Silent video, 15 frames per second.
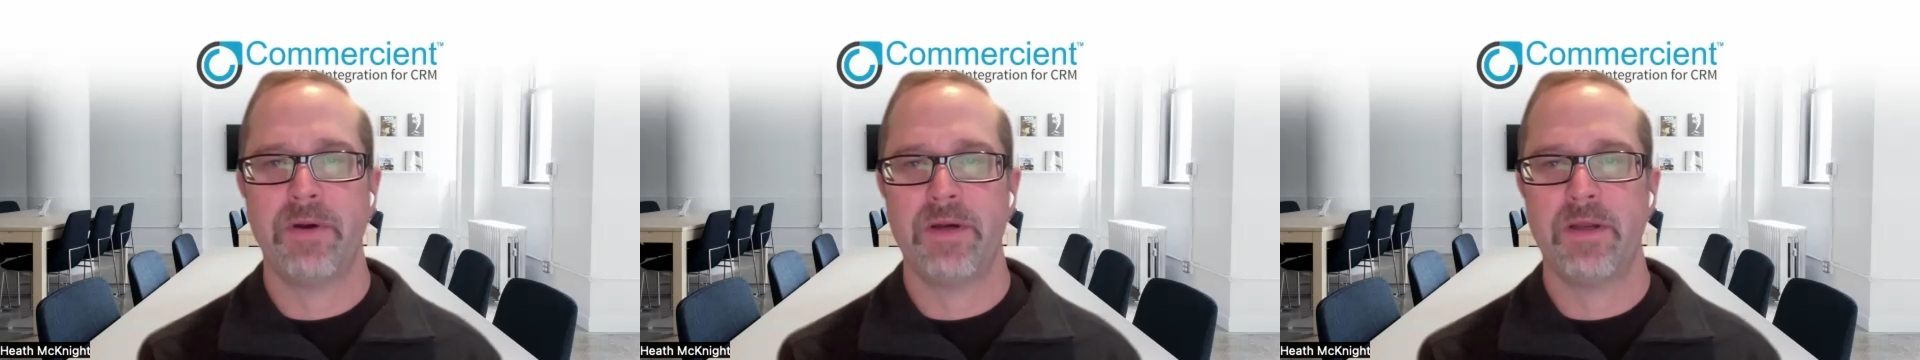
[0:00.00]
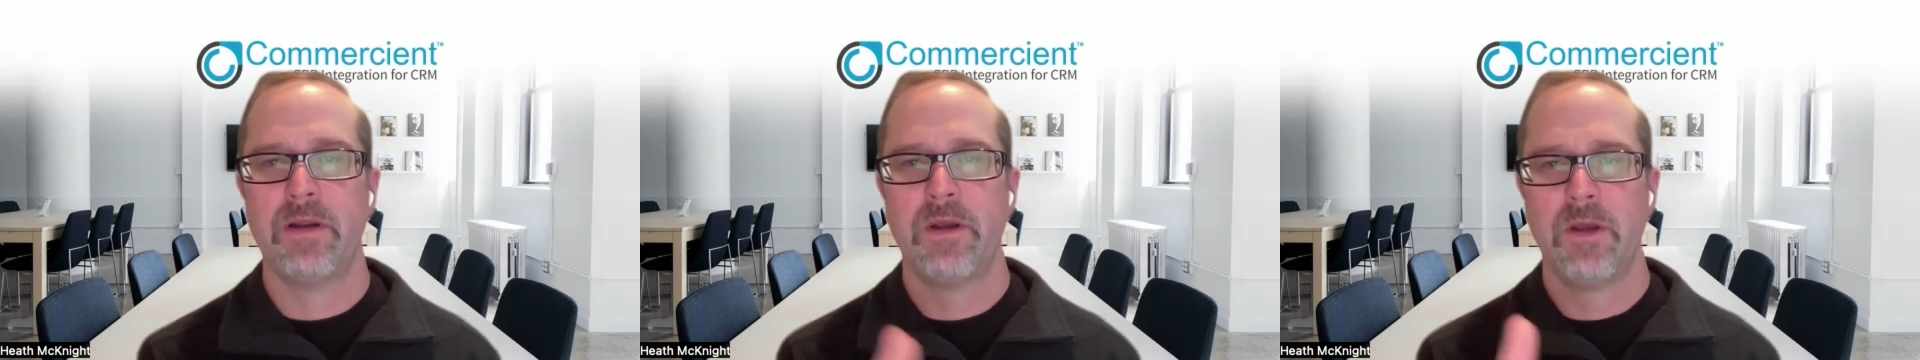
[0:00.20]

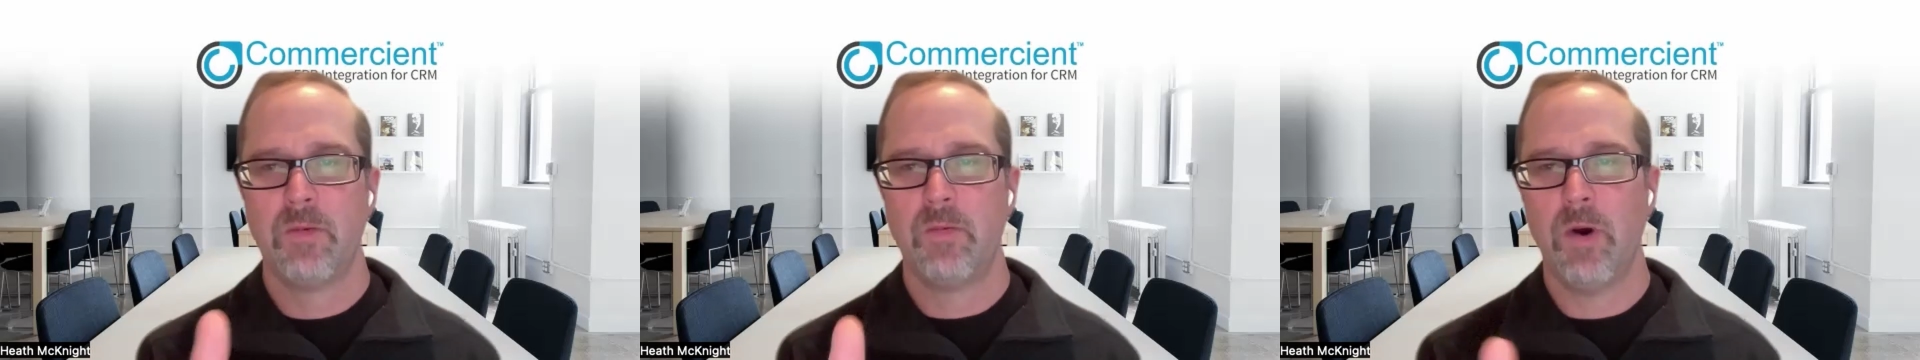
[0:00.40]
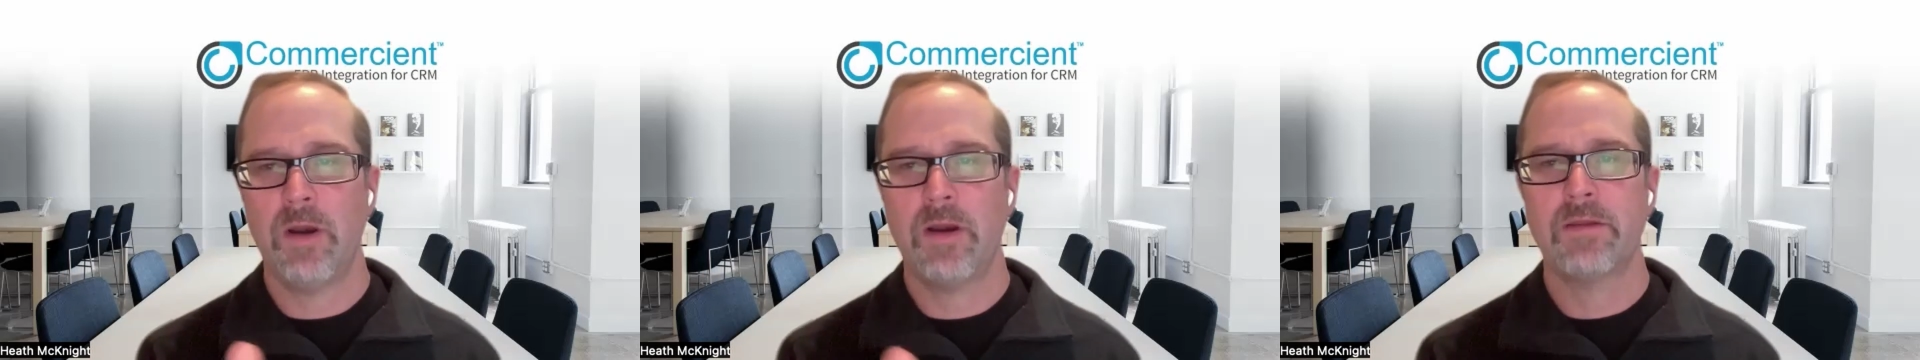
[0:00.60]
but
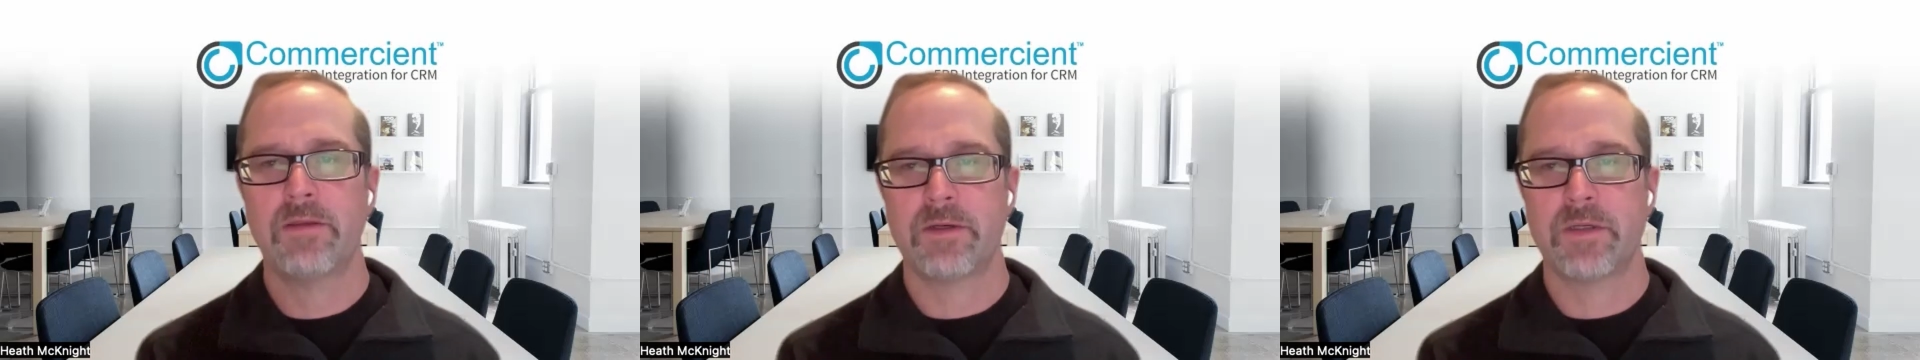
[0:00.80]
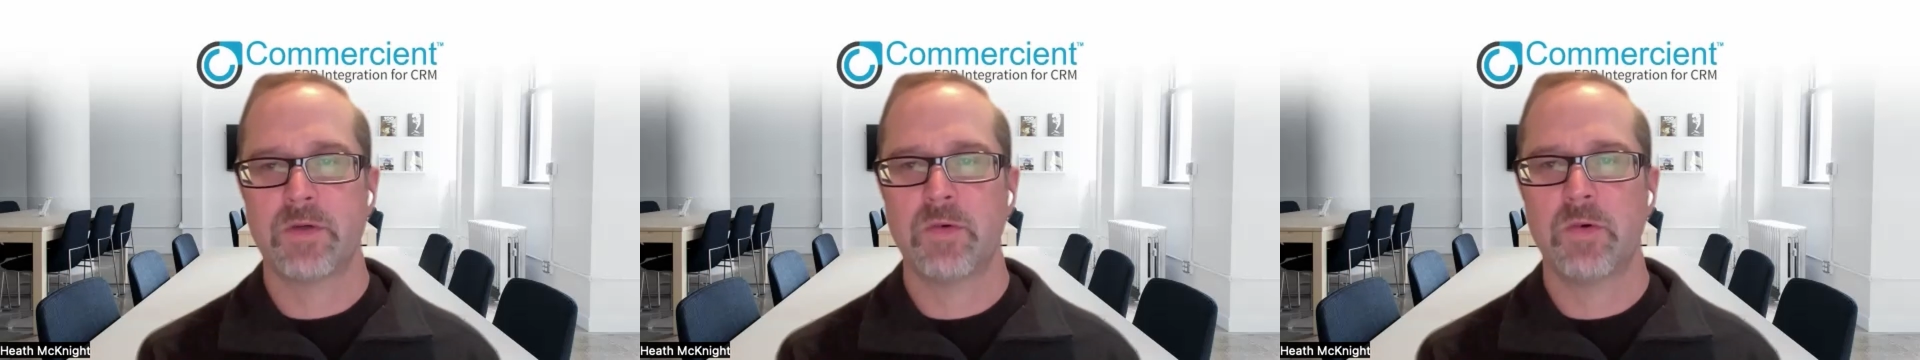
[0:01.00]
what
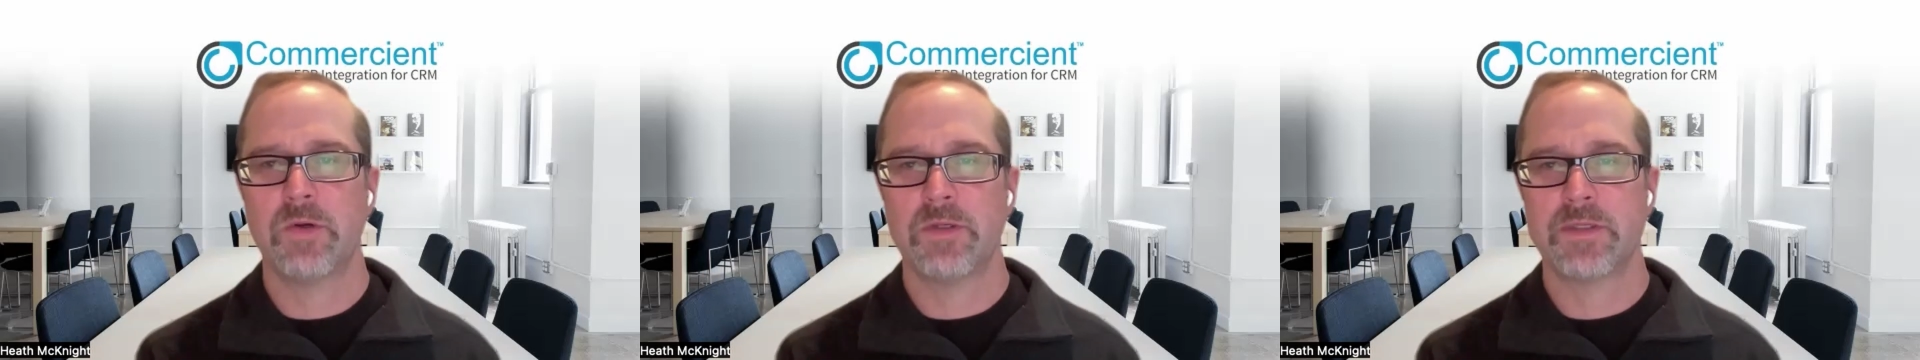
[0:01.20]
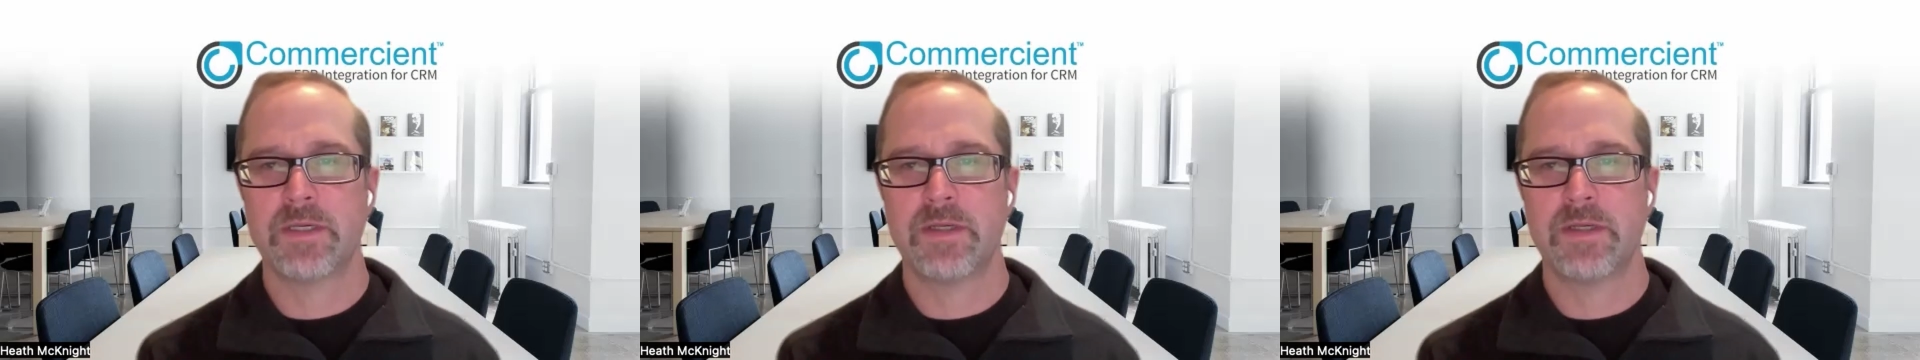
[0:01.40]
other tools